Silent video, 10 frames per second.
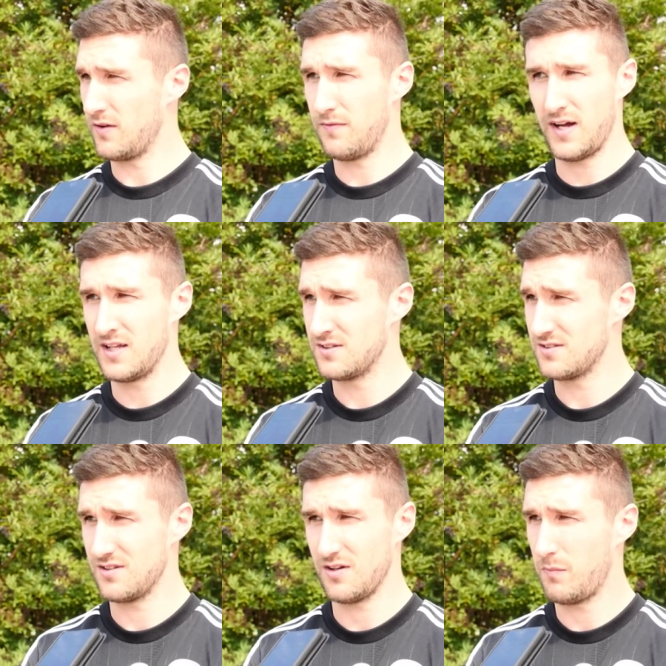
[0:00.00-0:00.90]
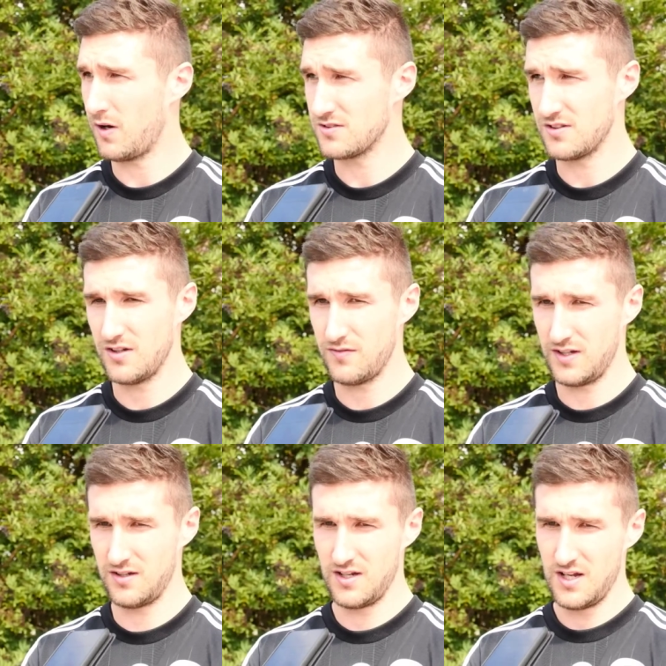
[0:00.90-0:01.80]
the fans positive,
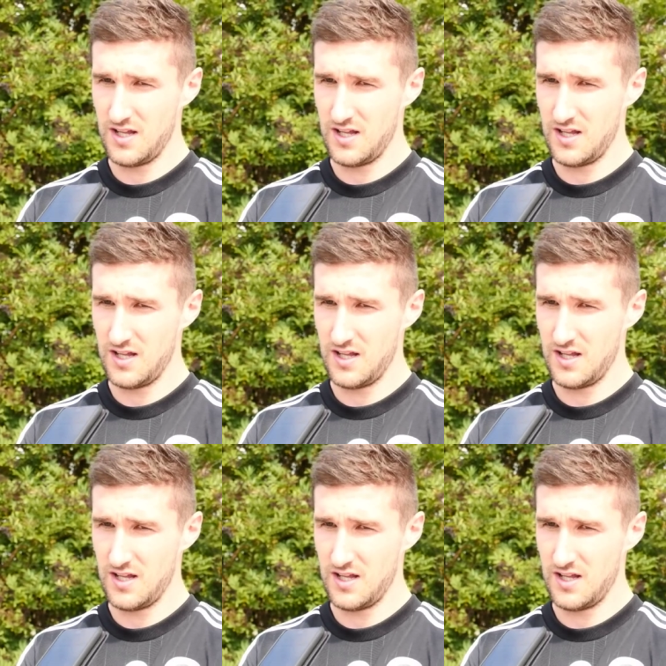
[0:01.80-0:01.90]
and